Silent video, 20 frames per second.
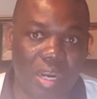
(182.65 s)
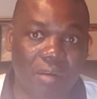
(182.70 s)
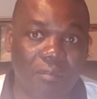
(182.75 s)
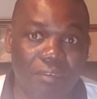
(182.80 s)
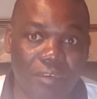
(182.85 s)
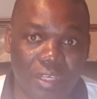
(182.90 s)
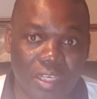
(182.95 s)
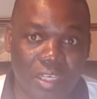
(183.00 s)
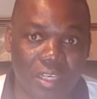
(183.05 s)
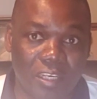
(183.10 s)

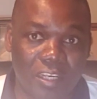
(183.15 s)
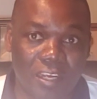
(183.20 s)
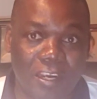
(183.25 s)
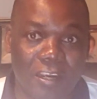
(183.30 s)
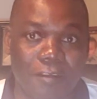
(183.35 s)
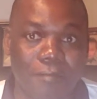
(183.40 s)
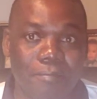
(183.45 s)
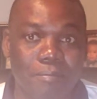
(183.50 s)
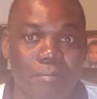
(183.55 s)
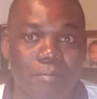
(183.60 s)
Africa,
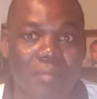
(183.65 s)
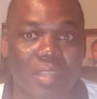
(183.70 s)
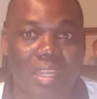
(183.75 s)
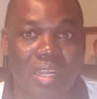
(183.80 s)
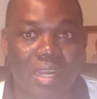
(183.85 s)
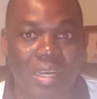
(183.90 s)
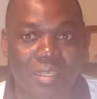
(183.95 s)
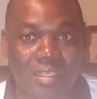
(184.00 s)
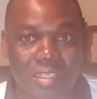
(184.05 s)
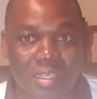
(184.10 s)
that
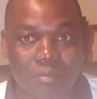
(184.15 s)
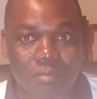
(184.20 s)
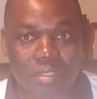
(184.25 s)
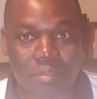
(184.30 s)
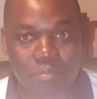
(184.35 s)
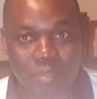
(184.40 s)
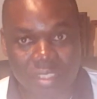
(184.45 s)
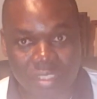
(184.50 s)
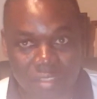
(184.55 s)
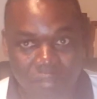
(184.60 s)
has some
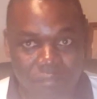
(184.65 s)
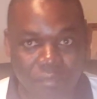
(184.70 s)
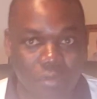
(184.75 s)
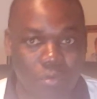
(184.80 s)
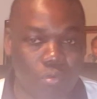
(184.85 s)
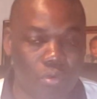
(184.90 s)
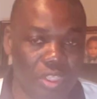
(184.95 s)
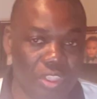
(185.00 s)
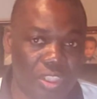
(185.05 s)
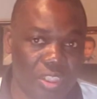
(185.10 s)

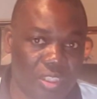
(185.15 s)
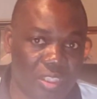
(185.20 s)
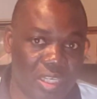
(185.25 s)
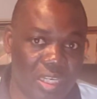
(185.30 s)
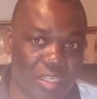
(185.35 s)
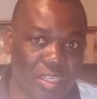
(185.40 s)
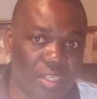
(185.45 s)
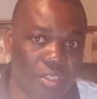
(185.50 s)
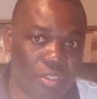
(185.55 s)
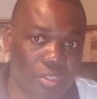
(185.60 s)
specific questions
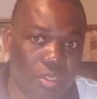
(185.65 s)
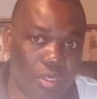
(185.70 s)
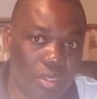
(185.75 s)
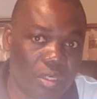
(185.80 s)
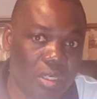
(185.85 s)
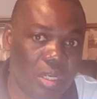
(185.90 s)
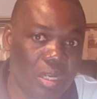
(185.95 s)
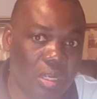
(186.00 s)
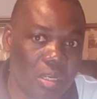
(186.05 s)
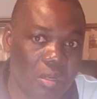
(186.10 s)
that they
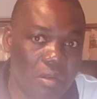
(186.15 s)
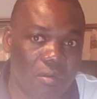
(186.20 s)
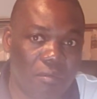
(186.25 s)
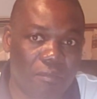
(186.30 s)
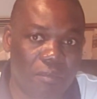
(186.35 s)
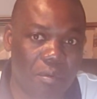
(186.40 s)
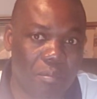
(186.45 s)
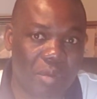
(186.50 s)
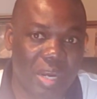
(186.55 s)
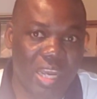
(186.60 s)
thought
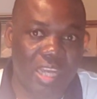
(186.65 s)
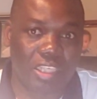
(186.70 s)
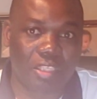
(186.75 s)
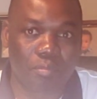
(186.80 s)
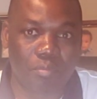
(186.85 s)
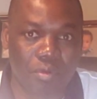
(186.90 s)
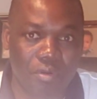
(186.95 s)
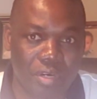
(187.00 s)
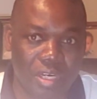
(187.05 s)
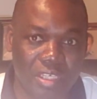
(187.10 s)
from my
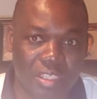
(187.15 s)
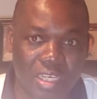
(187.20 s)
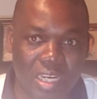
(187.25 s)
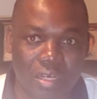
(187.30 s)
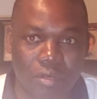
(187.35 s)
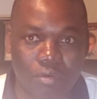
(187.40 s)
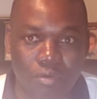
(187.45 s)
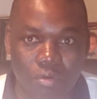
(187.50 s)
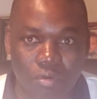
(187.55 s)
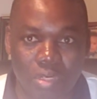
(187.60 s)
experience
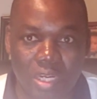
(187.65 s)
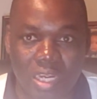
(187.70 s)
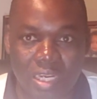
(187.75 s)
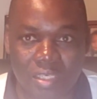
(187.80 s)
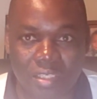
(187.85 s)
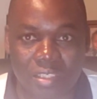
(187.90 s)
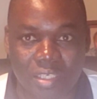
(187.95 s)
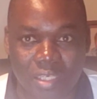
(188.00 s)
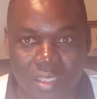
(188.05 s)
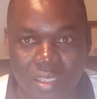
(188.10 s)
I could
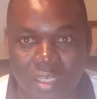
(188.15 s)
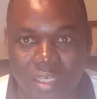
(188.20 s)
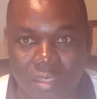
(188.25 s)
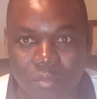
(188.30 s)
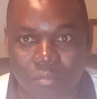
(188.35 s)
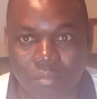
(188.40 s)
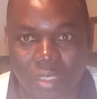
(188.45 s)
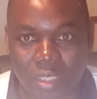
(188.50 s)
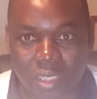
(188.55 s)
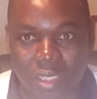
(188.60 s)
answer
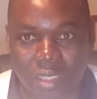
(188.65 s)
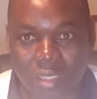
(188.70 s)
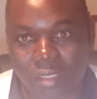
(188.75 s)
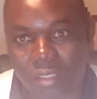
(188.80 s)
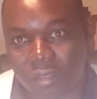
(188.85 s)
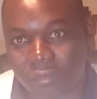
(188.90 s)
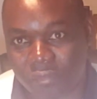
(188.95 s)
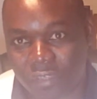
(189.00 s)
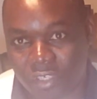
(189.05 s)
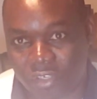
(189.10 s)
them.
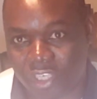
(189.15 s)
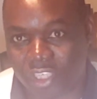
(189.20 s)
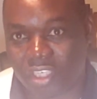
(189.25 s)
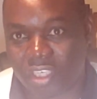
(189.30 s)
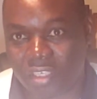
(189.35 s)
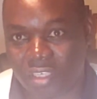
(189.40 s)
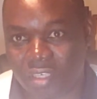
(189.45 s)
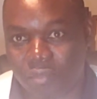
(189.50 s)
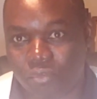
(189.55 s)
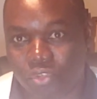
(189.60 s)
They've
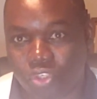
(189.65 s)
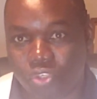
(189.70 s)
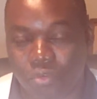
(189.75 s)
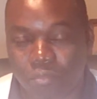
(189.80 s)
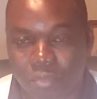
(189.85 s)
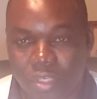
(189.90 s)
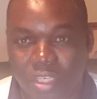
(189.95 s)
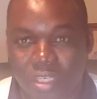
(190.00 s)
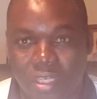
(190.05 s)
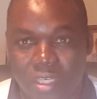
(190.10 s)
directed them to
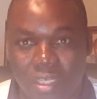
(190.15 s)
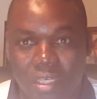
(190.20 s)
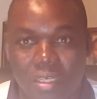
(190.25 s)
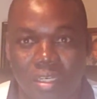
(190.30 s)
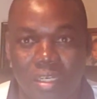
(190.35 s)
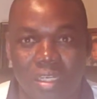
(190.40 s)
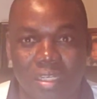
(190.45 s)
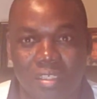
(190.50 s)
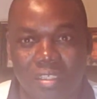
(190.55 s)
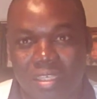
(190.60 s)
me,
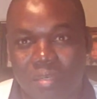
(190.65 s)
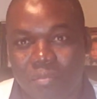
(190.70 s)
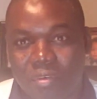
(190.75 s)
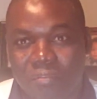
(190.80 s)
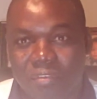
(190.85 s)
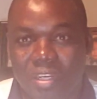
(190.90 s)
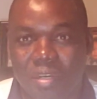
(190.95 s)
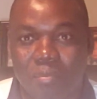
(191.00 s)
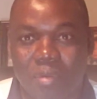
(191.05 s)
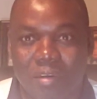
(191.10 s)
and some
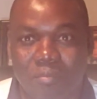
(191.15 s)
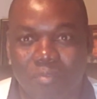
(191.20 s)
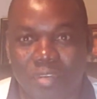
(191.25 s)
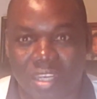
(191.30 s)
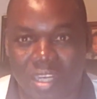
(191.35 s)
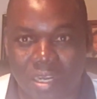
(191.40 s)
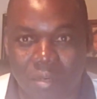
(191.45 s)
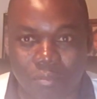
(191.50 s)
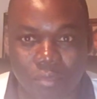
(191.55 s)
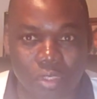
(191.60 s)
of them have
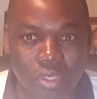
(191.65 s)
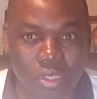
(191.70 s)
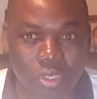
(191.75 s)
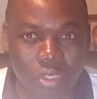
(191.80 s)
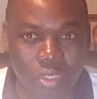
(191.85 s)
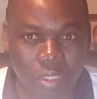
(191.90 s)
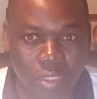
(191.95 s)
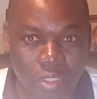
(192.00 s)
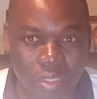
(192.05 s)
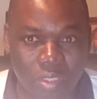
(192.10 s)
become
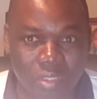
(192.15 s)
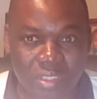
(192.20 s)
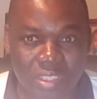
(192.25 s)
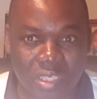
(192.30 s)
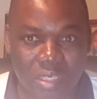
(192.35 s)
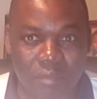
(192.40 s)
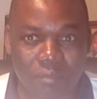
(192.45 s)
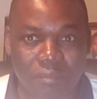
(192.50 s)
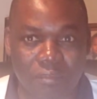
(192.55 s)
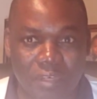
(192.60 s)

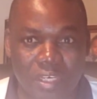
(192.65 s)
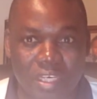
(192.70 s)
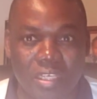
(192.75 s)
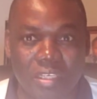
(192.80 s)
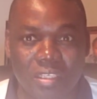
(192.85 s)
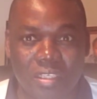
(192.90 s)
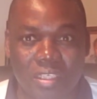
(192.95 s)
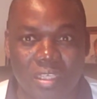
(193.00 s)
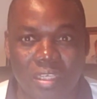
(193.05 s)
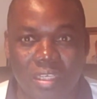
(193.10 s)
long-term
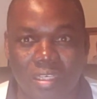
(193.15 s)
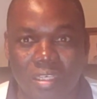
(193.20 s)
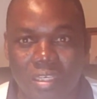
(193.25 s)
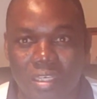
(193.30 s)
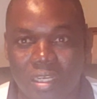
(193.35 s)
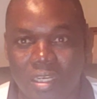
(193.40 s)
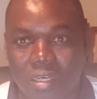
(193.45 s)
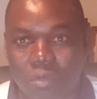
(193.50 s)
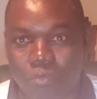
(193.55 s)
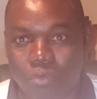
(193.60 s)
friends, and
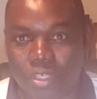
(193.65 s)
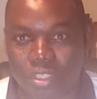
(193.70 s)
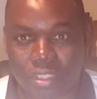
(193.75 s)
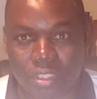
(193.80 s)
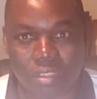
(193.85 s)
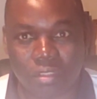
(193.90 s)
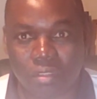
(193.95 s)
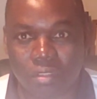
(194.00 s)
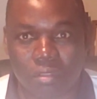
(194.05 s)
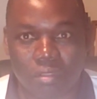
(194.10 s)
we
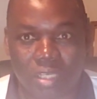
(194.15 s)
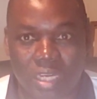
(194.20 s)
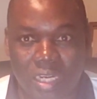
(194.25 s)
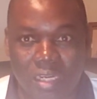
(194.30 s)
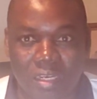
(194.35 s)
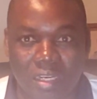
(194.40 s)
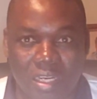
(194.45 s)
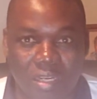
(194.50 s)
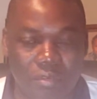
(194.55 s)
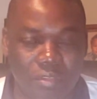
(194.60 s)
still
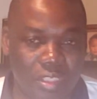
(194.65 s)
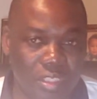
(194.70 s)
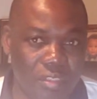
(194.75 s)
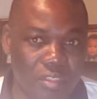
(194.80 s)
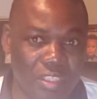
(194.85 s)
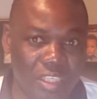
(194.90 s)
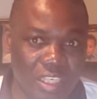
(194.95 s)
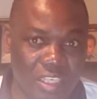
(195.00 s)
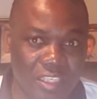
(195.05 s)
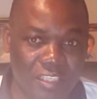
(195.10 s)
hang out till
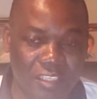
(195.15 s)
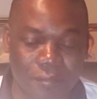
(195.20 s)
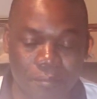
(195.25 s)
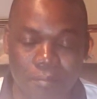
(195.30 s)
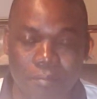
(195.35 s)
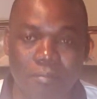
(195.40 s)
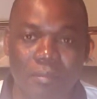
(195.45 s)
date.